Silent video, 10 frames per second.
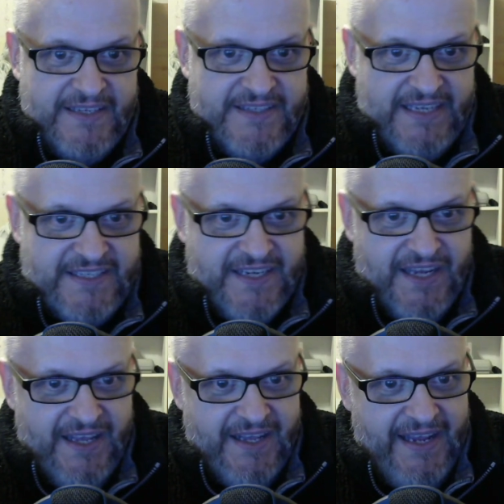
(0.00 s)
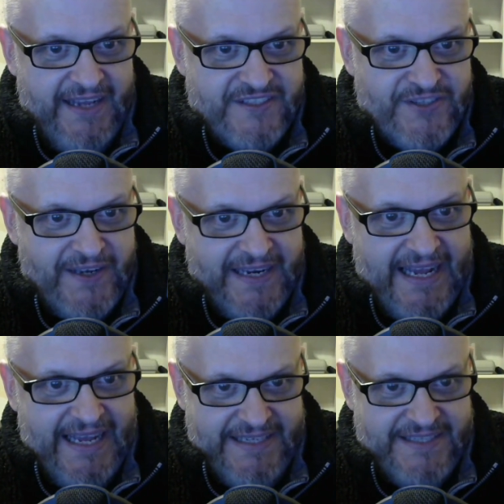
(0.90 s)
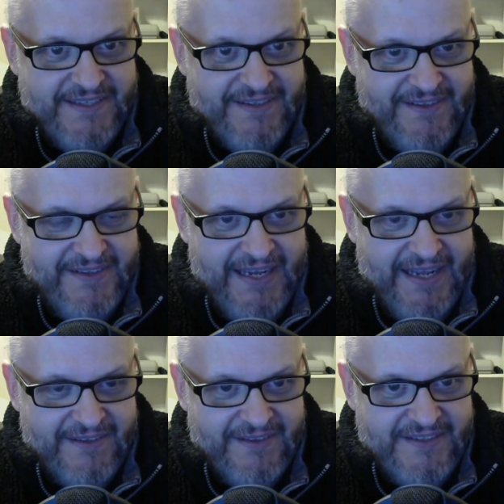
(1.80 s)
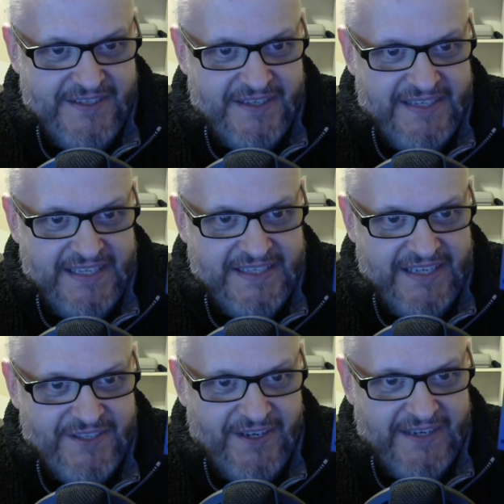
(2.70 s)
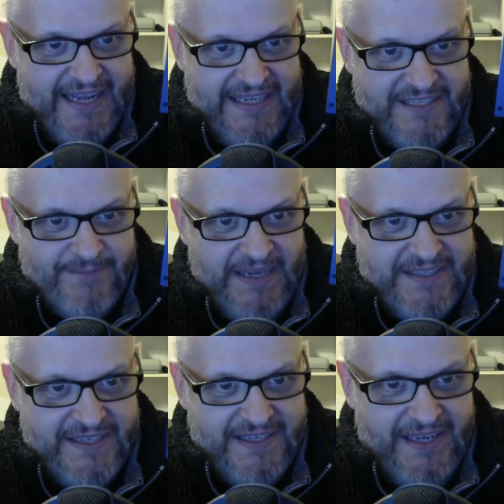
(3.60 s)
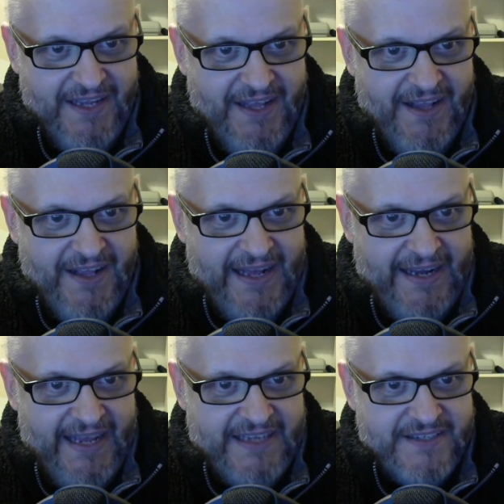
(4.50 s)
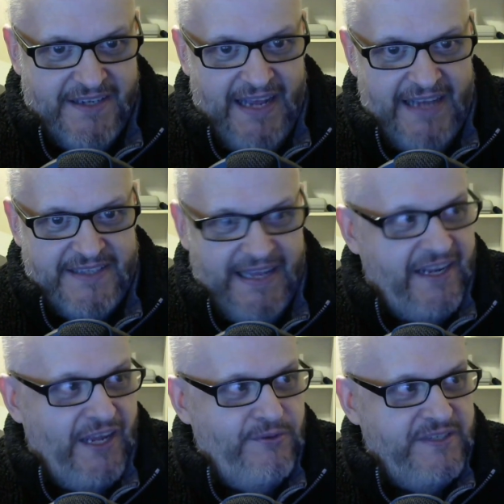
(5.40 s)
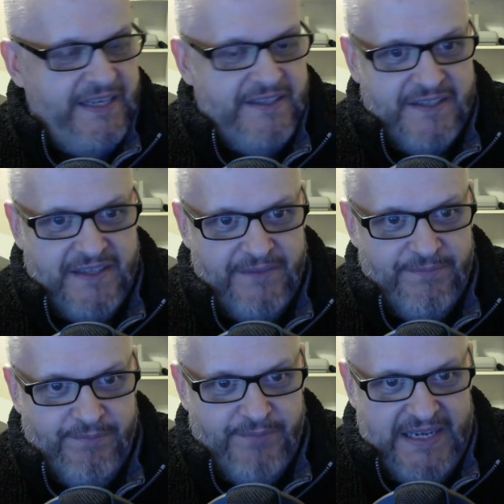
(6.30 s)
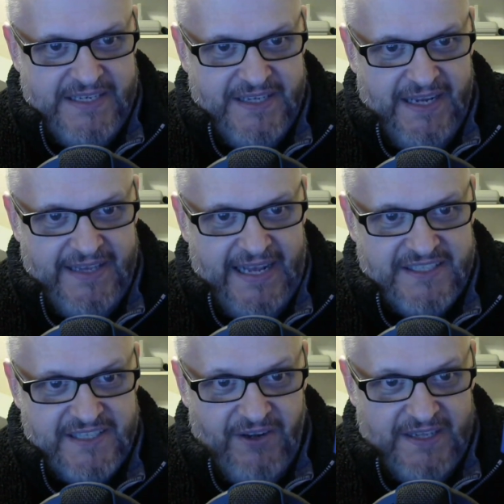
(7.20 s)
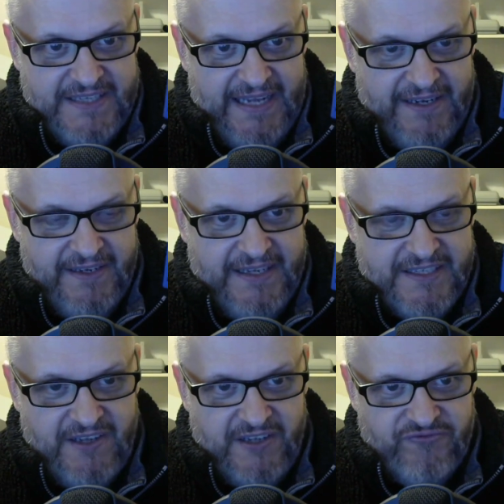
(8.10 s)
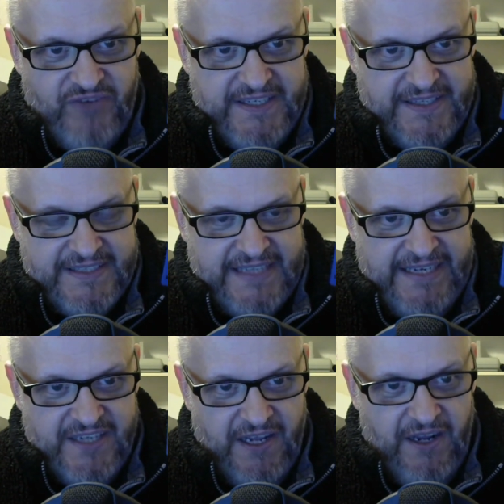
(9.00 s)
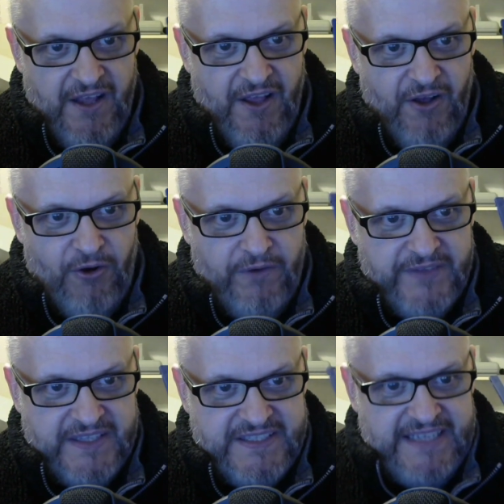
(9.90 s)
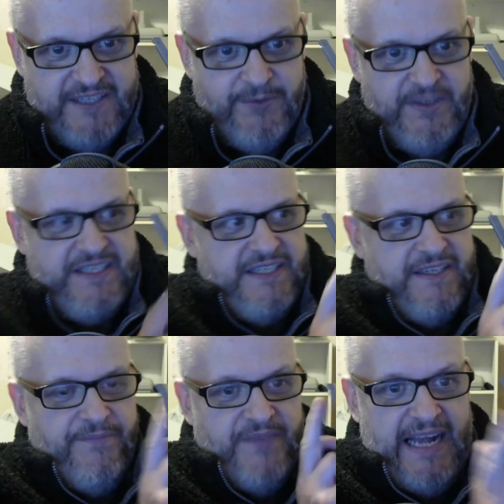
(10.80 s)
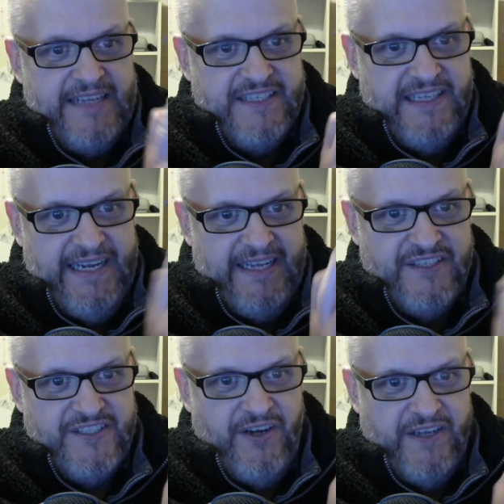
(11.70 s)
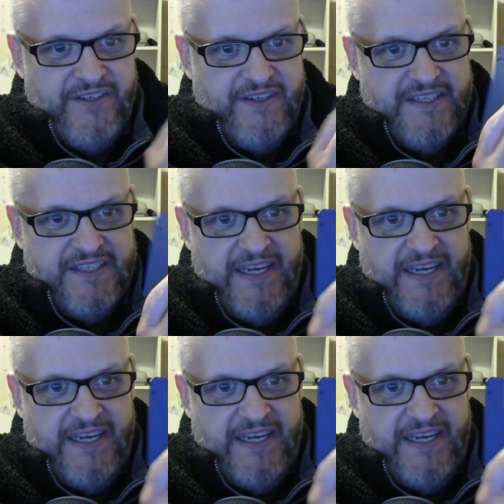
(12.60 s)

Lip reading: disc inside a case. Yeah, it's just a disc inside a case, basically. And as that goes into the PC, that slides down and it starts reading the data off the disc, which is actually inside. You can